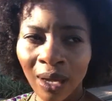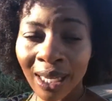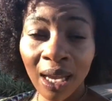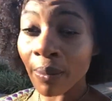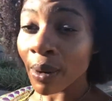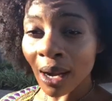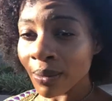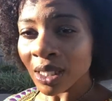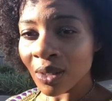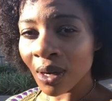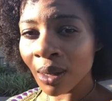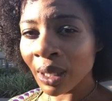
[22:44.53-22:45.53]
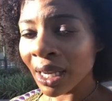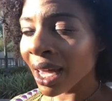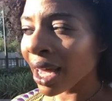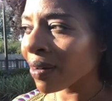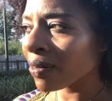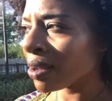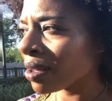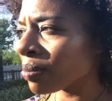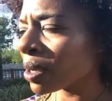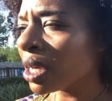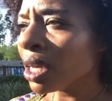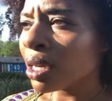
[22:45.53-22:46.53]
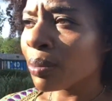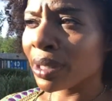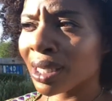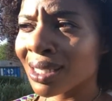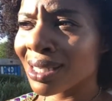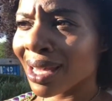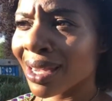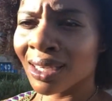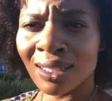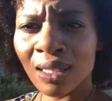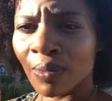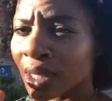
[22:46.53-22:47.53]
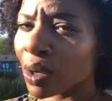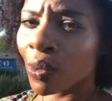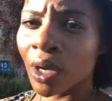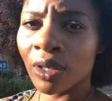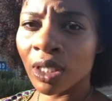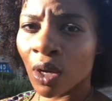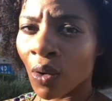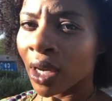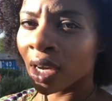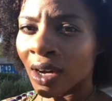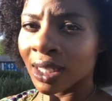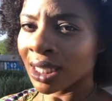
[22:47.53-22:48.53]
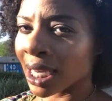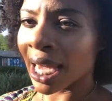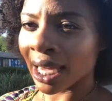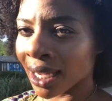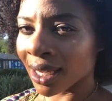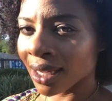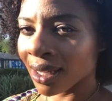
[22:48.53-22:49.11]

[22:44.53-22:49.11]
I can't promise when I'm going to have it up because like something weird is going on today.